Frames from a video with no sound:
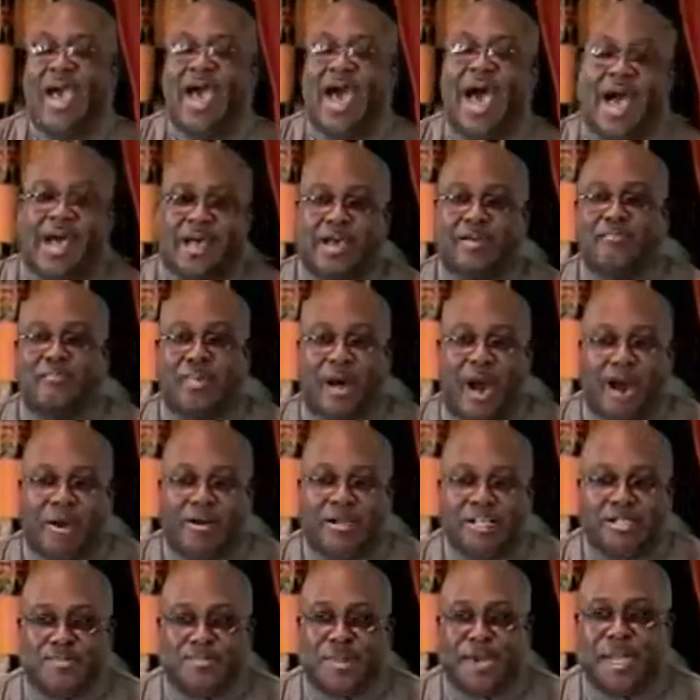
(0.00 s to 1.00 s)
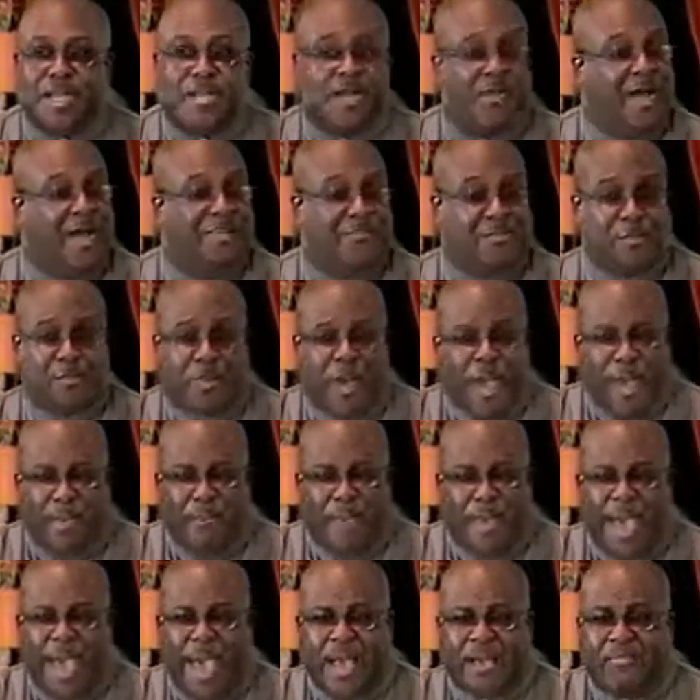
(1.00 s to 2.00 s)
I can borrow this money, you don't have to pay
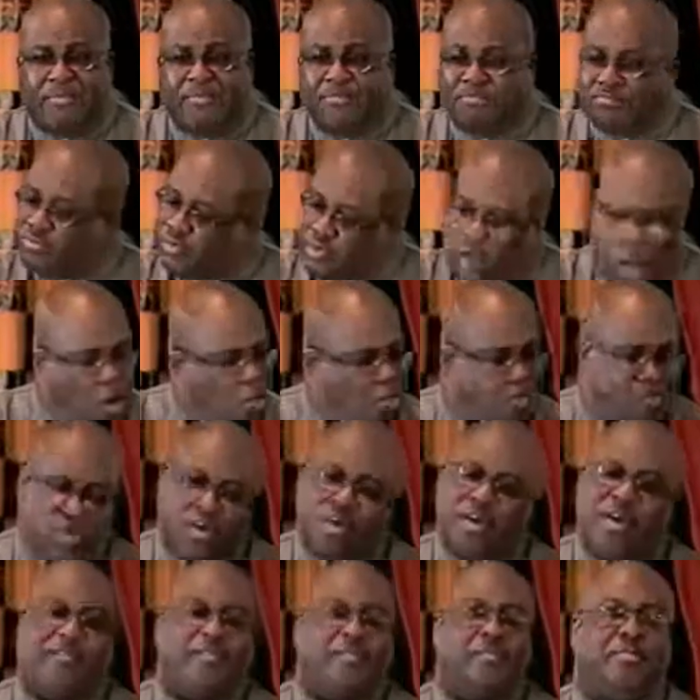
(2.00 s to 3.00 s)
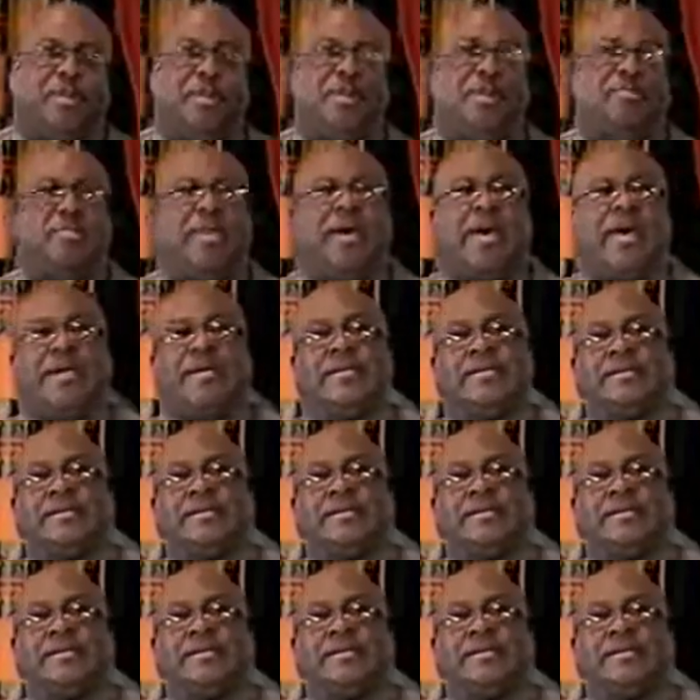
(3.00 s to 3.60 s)
it back? Nope, you don't have to pay it back.